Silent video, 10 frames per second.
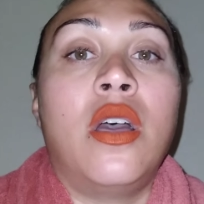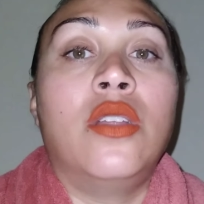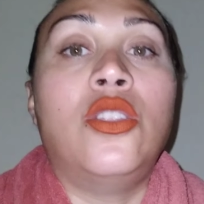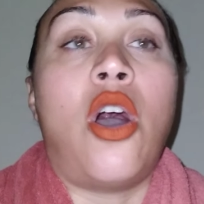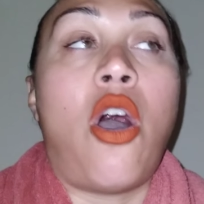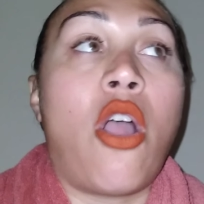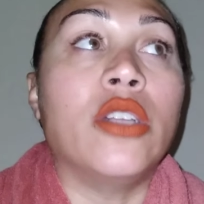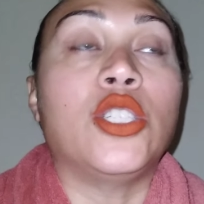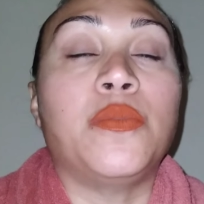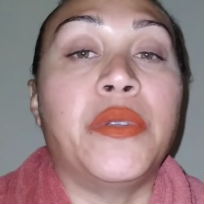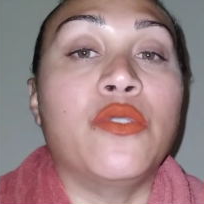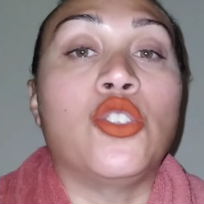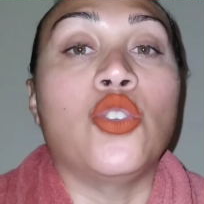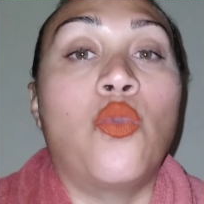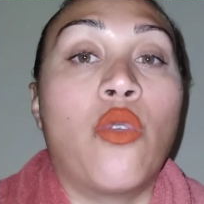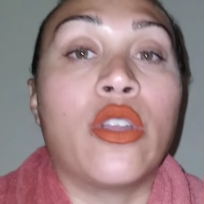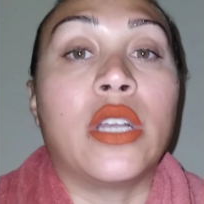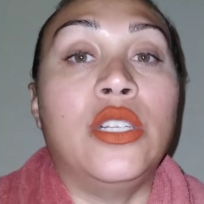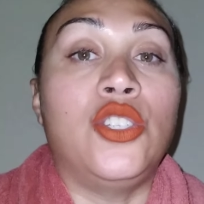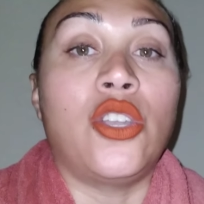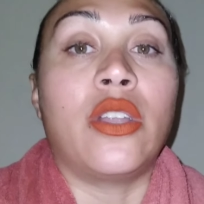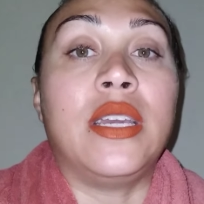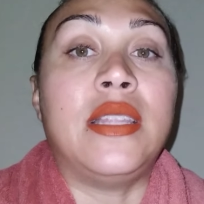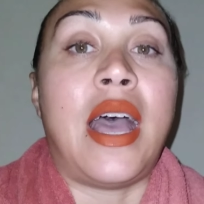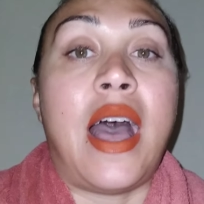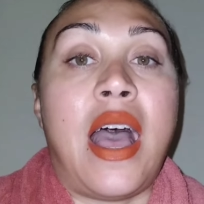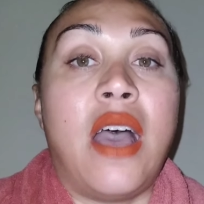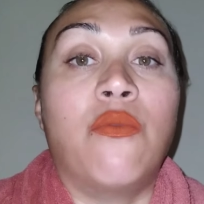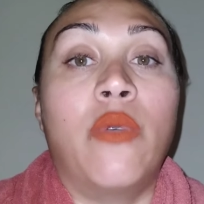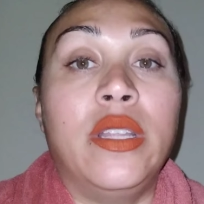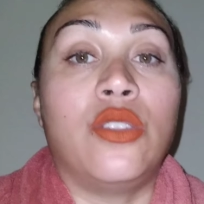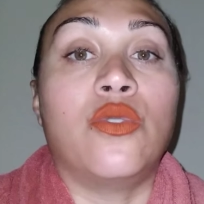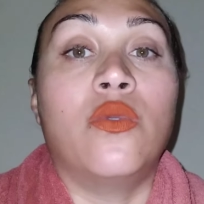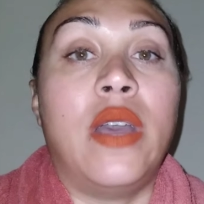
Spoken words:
the hard spiritual work and journey that I have went through.